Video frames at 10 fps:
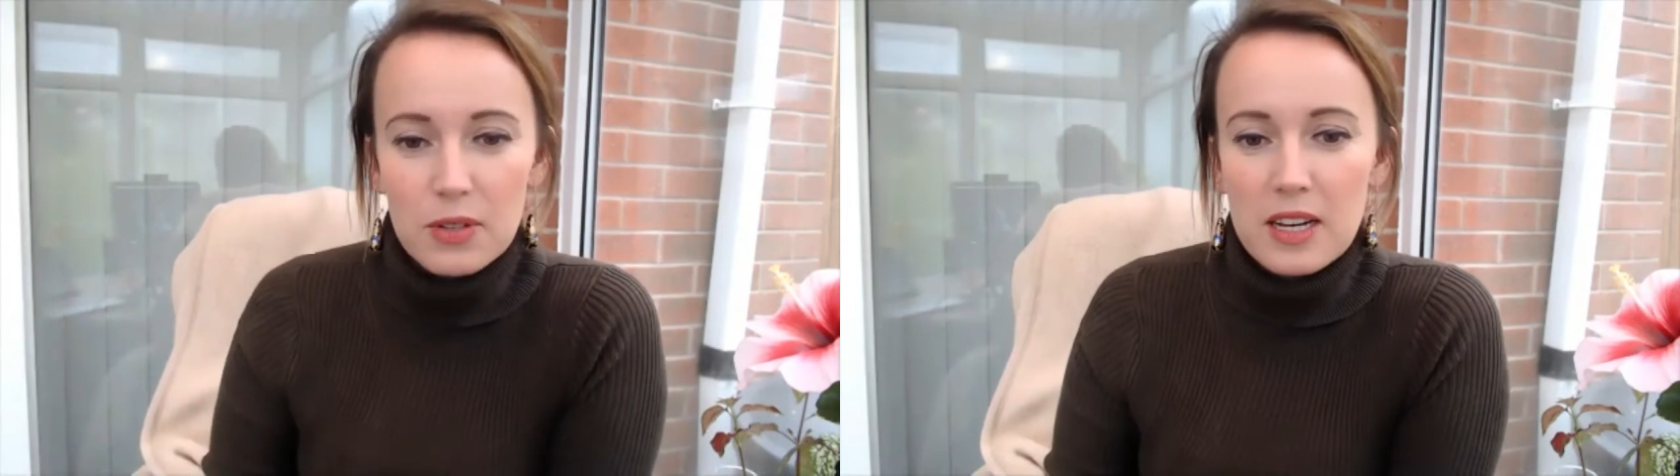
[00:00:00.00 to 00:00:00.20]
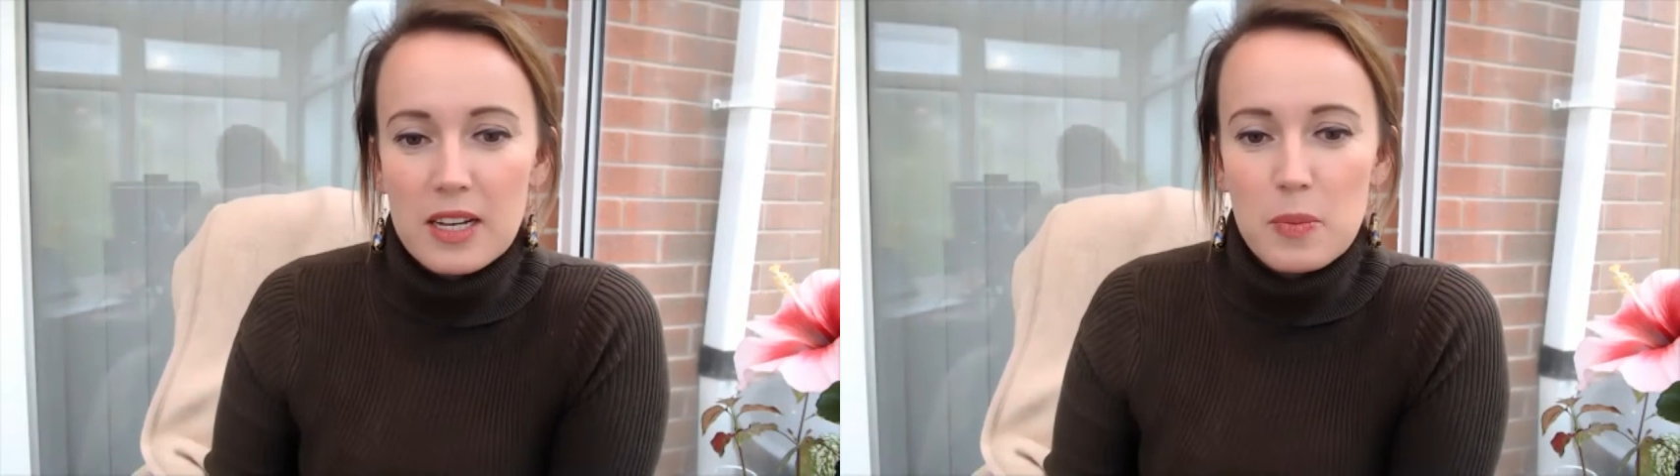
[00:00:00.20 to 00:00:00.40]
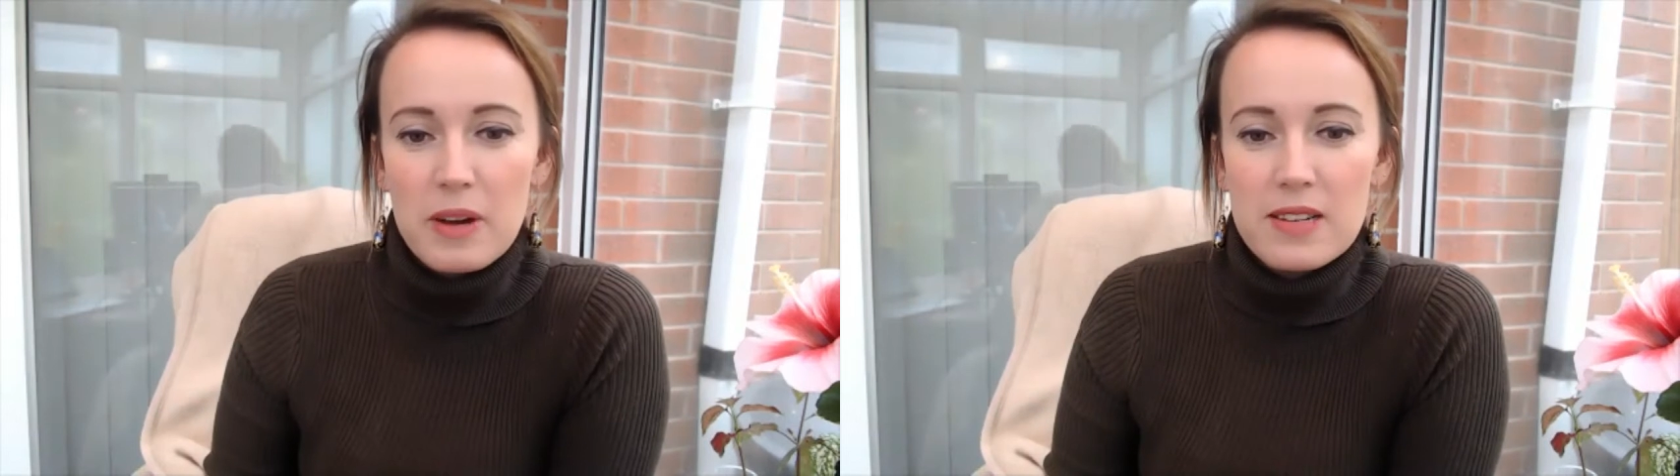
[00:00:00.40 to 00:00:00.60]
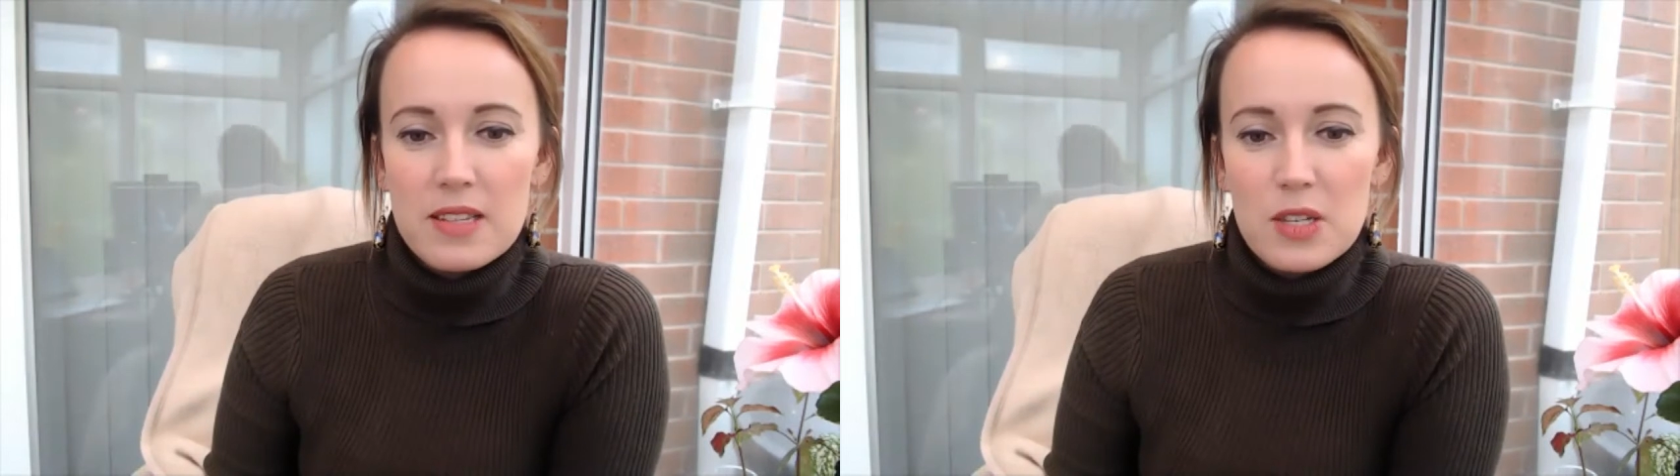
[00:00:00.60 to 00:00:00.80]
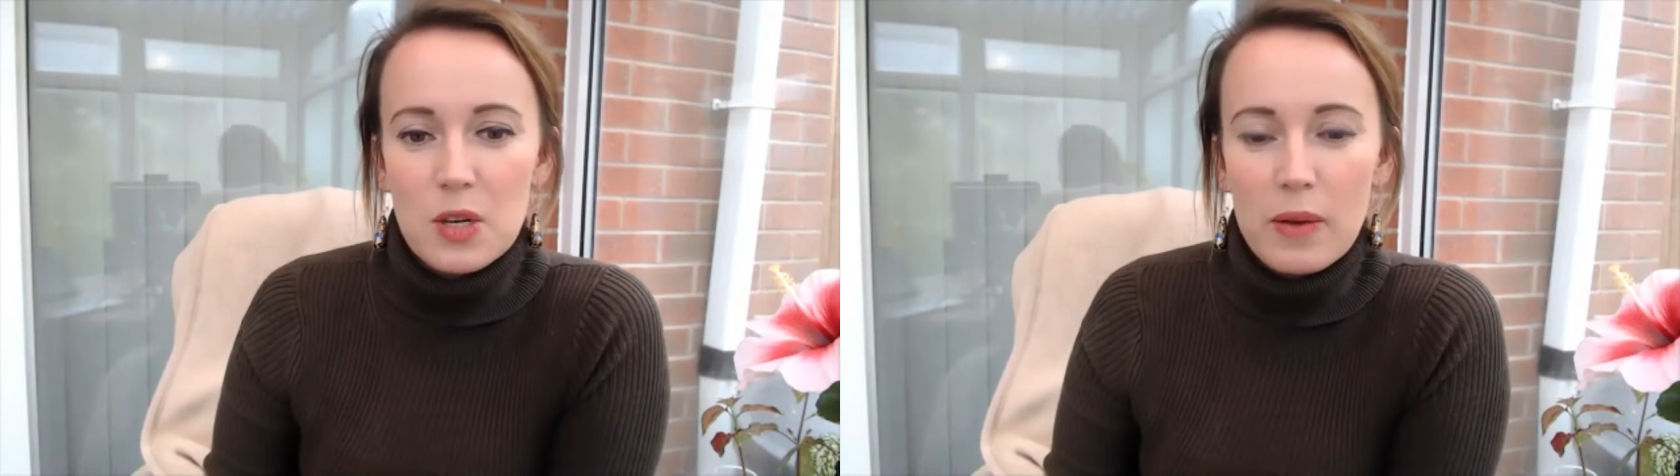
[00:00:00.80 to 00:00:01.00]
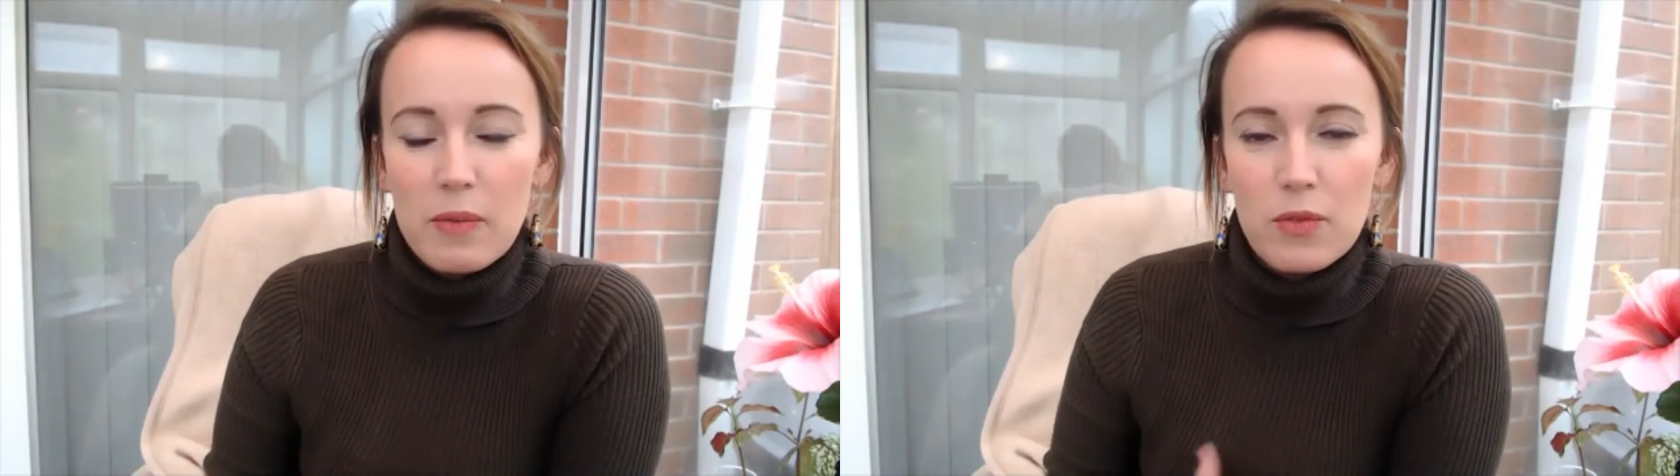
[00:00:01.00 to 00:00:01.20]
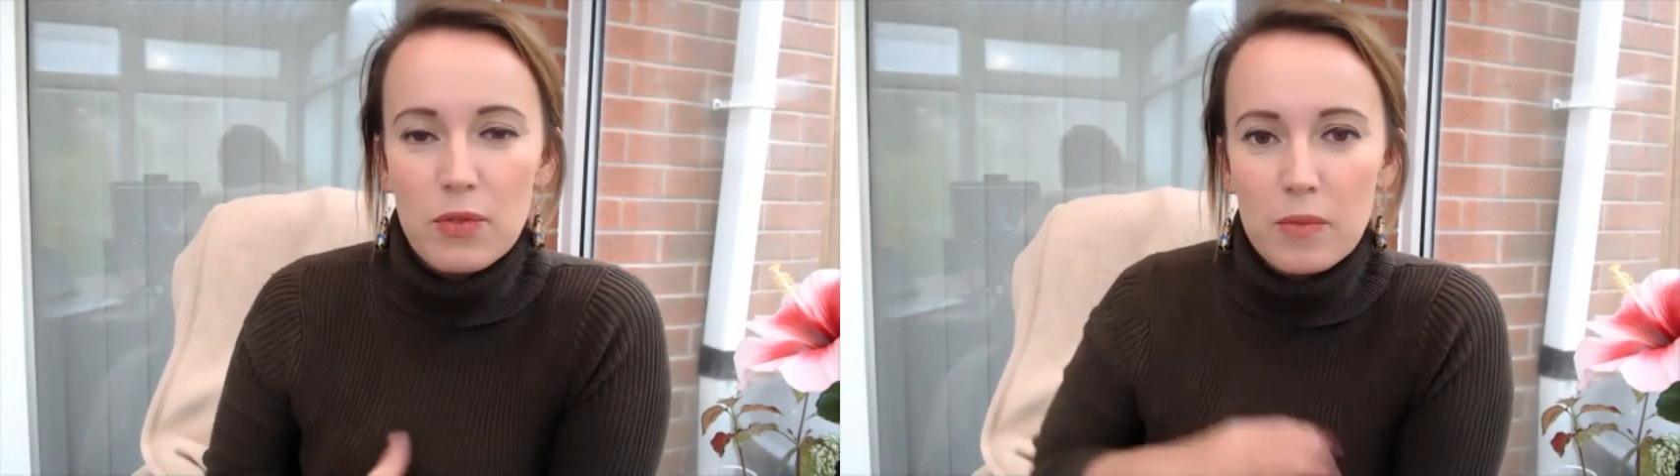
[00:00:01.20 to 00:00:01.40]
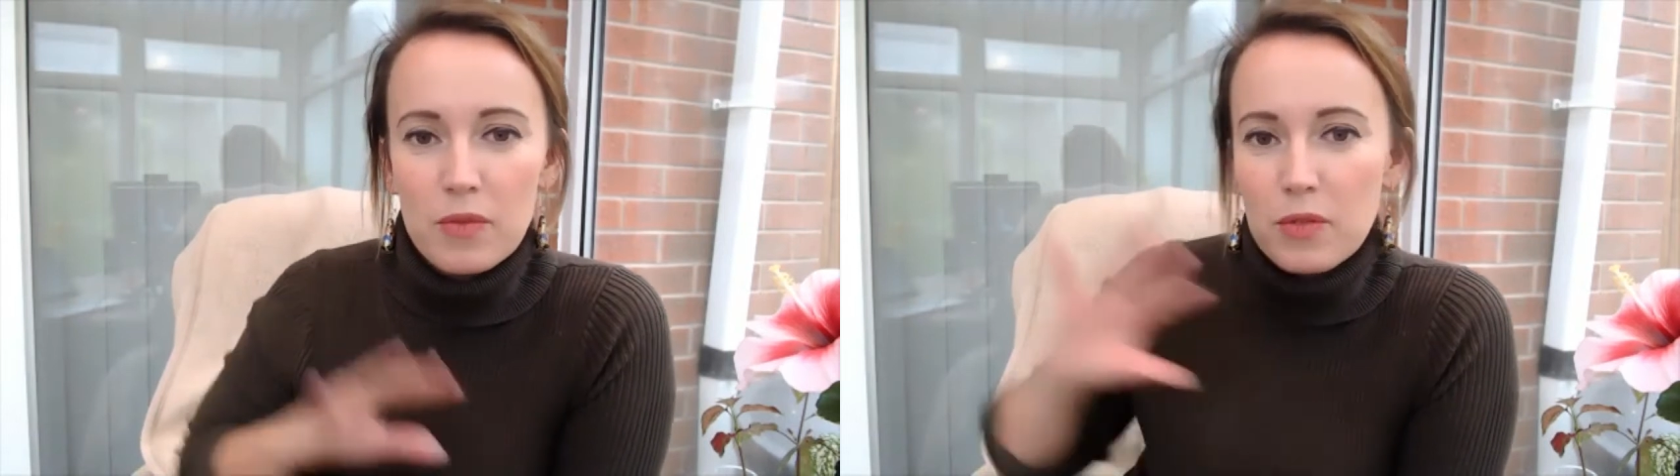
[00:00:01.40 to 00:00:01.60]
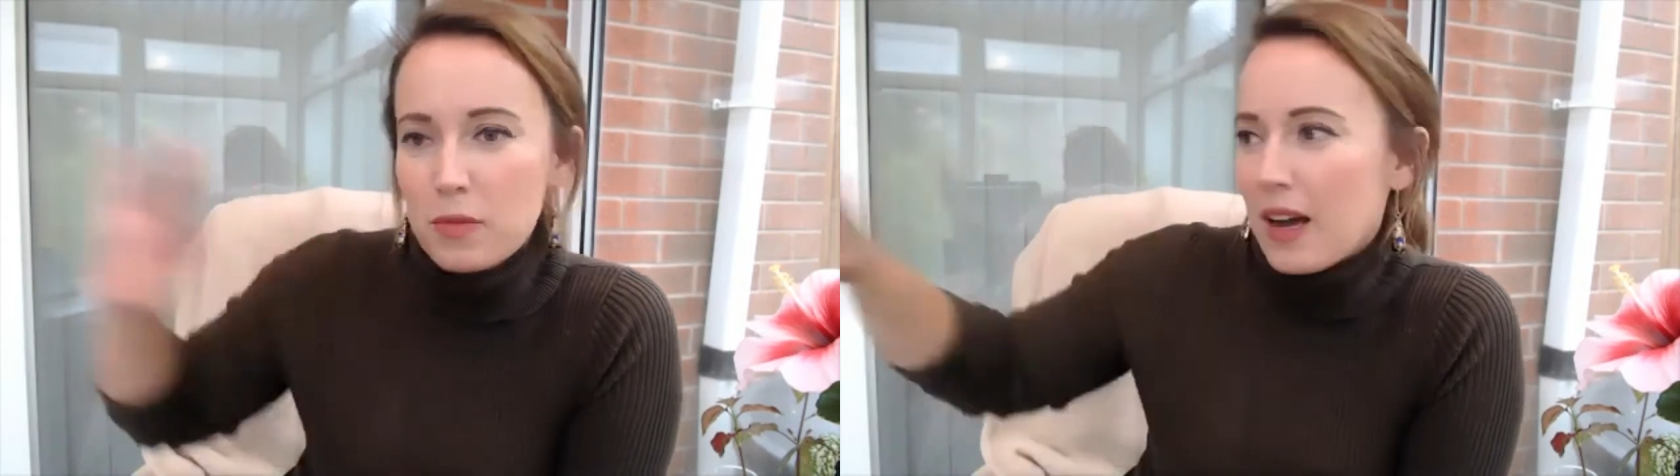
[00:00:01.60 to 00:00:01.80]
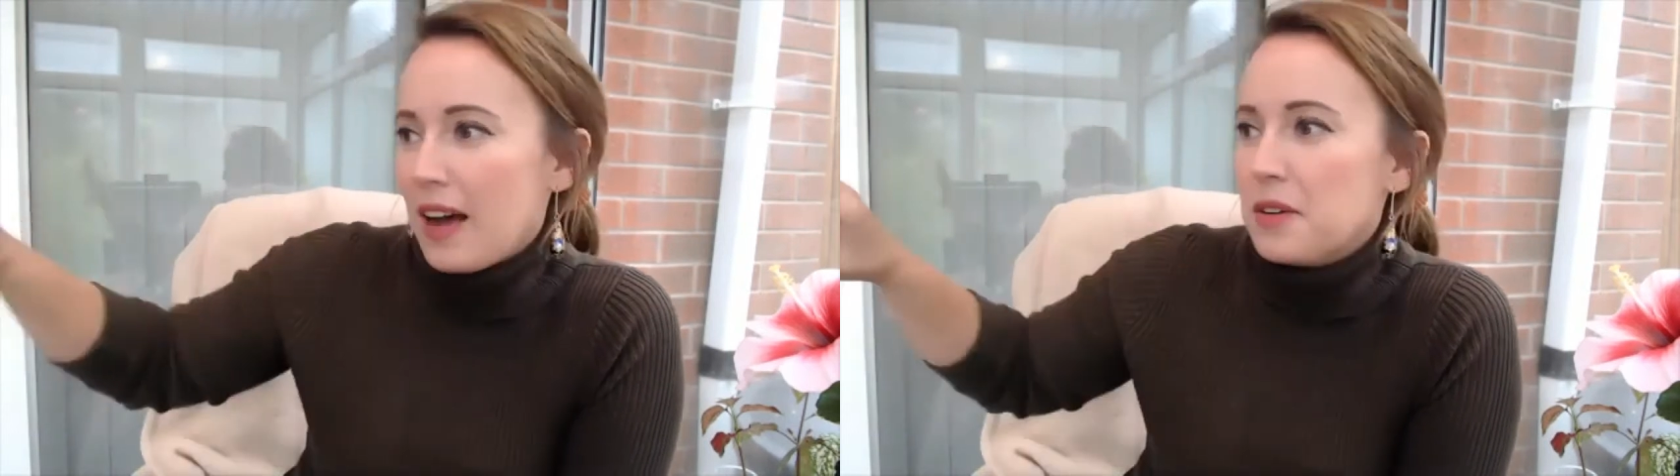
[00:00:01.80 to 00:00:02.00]
experience you went from
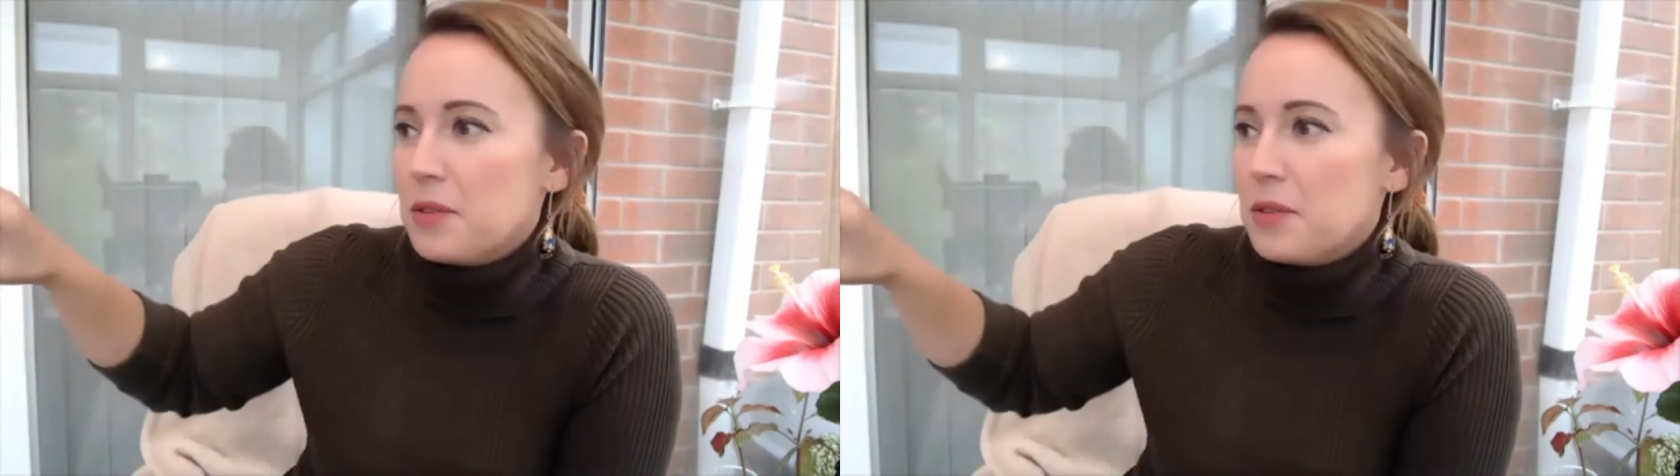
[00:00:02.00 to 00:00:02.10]
kind of,